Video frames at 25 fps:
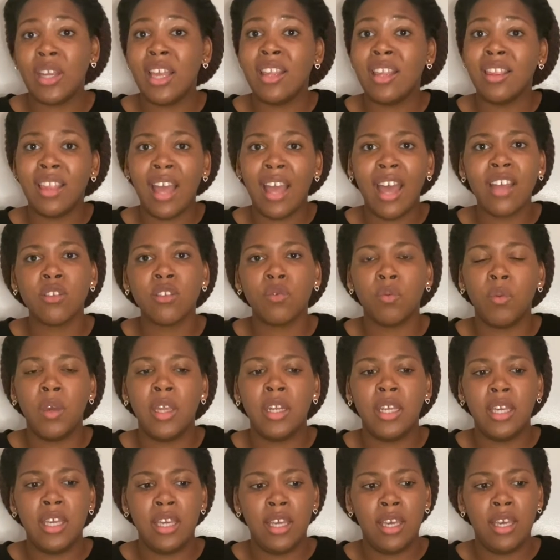And that's when
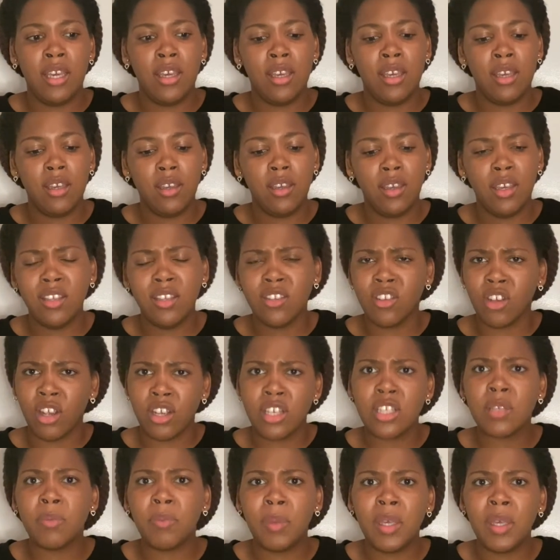he started
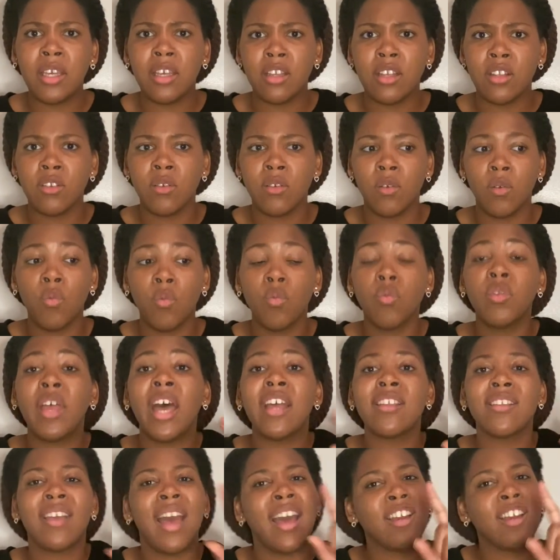speaking to
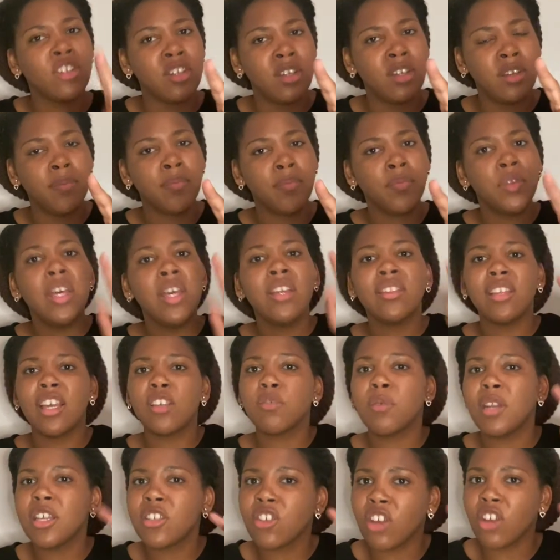that. Actually, that's
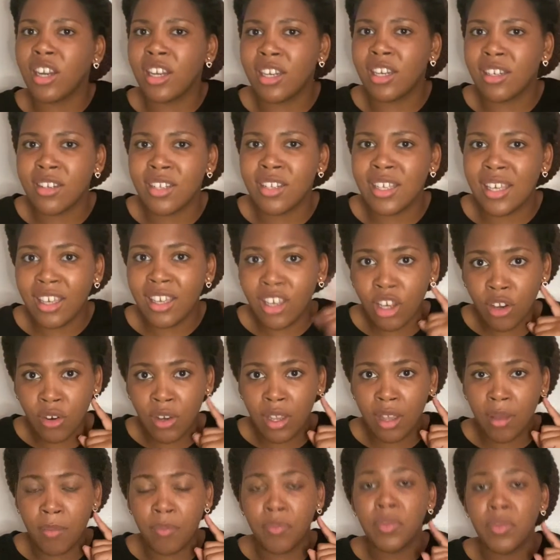when I started to hear
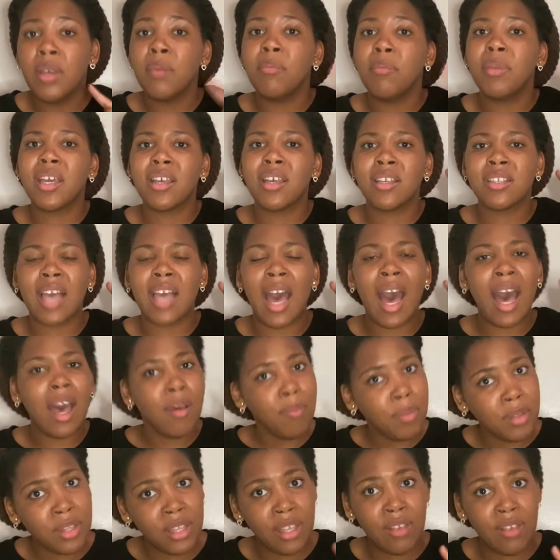him, because I
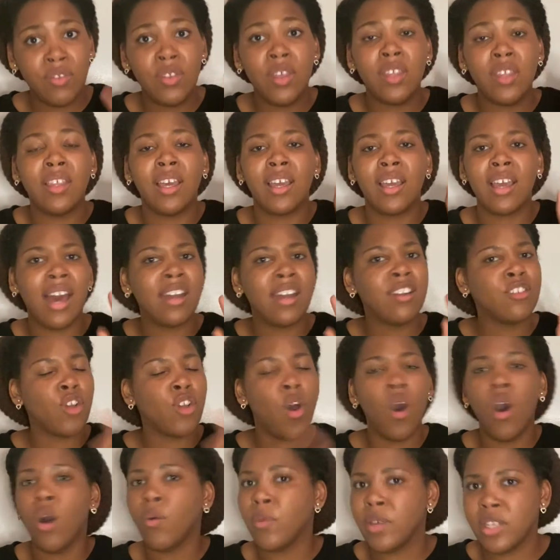believe that God is
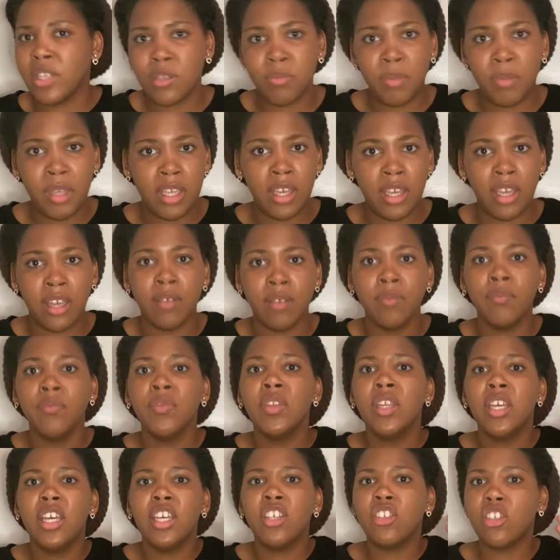always speaking.
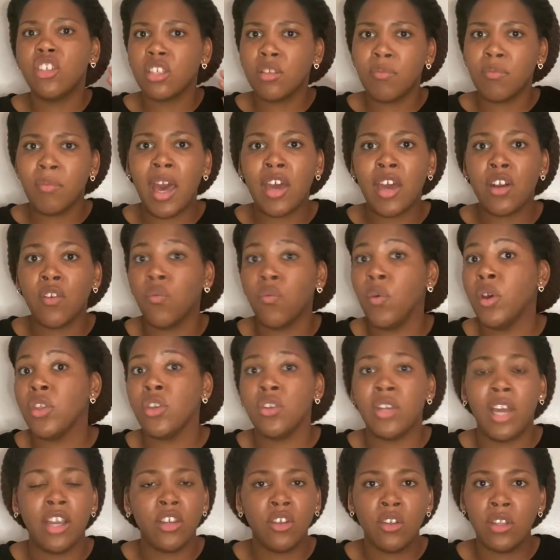It's just a matter of whether or
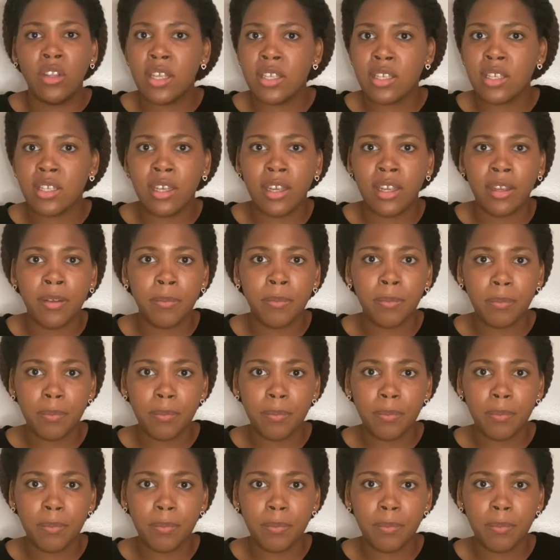not you're listening.